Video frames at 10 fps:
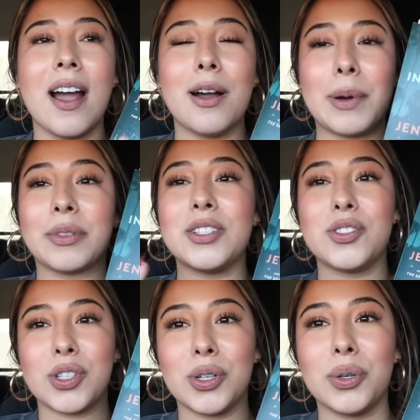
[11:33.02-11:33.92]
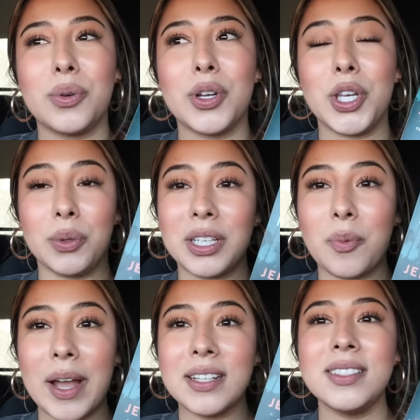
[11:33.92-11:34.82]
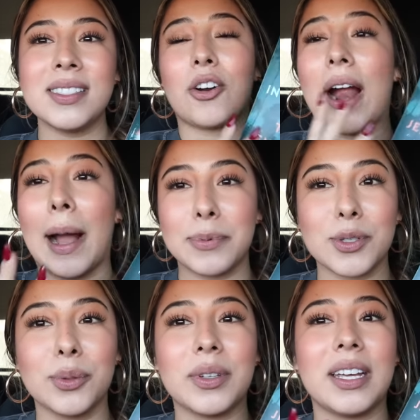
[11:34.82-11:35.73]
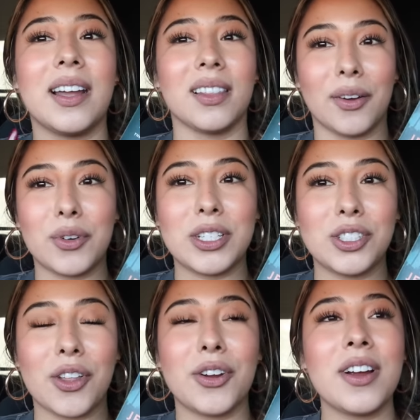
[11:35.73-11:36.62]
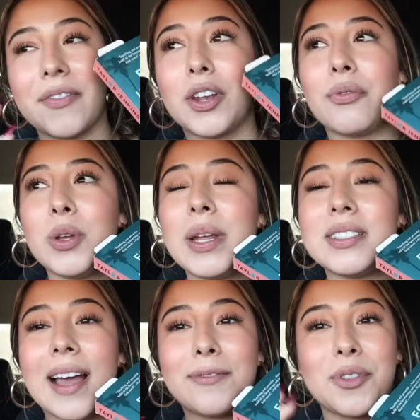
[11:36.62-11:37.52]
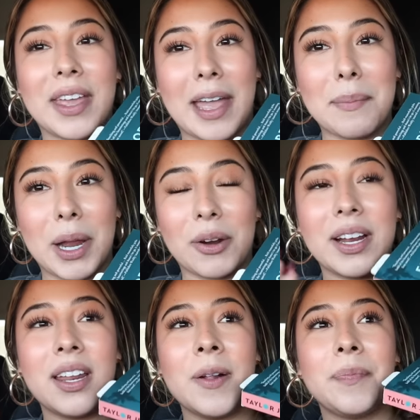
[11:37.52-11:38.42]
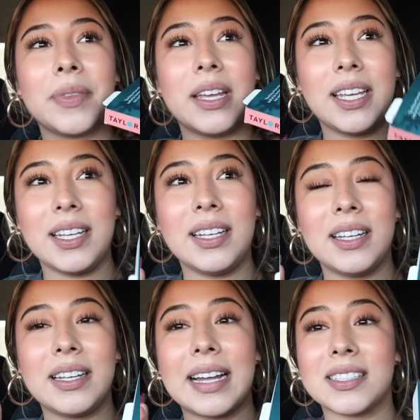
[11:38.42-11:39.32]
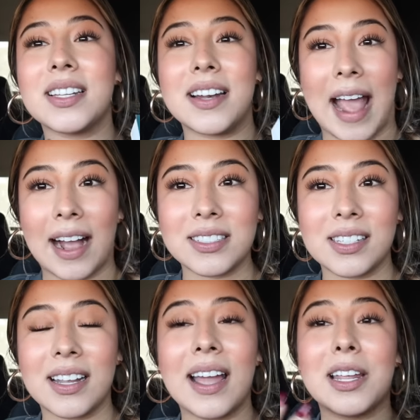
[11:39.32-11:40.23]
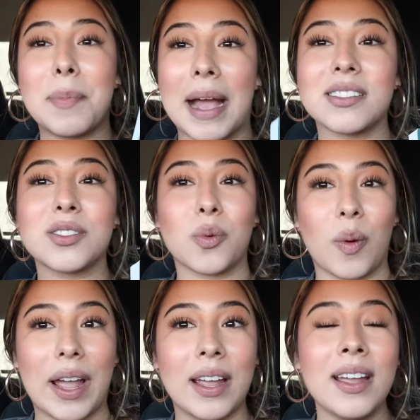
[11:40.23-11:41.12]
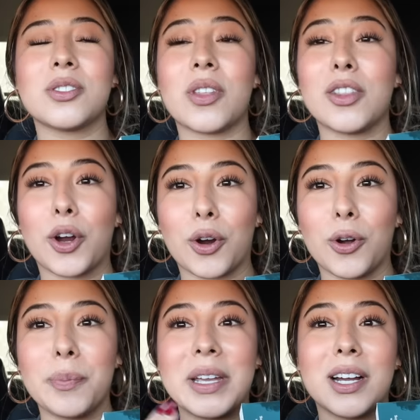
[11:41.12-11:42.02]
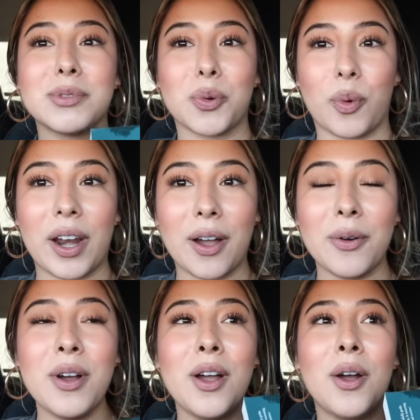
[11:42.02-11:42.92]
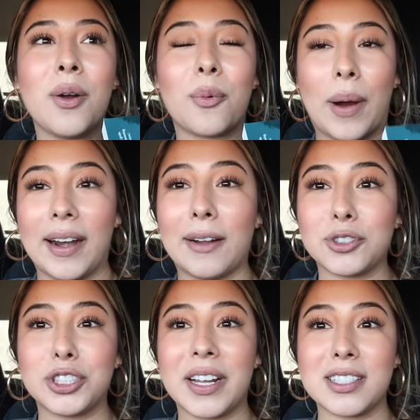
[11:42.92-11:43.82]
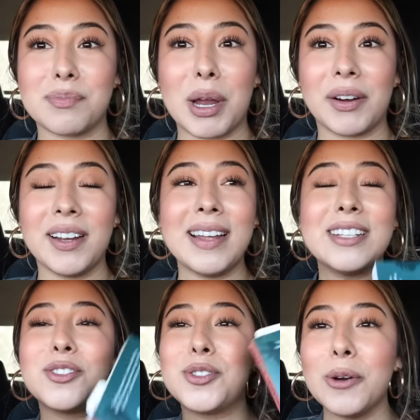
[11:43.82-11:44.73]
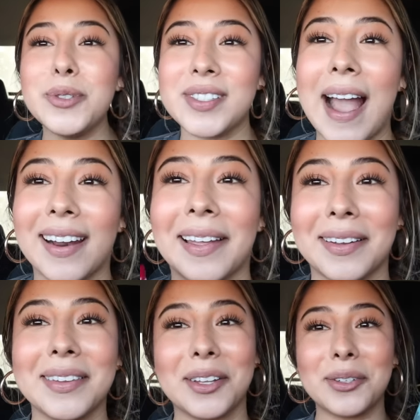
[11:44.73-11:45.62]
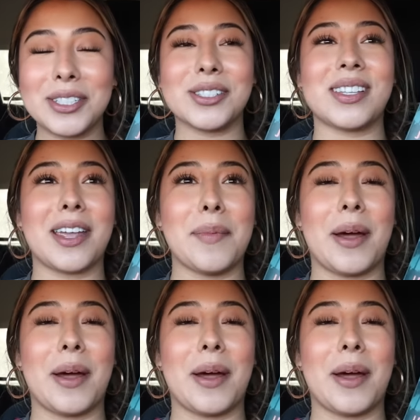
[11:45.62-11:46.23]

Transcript: about these two newlyweds that are absolutely in love with each other. And then a few days after they get married, he gets in an accident and he passes away. So then the girl becomes a widow right after she gets married. It's so sad, like literally just thinking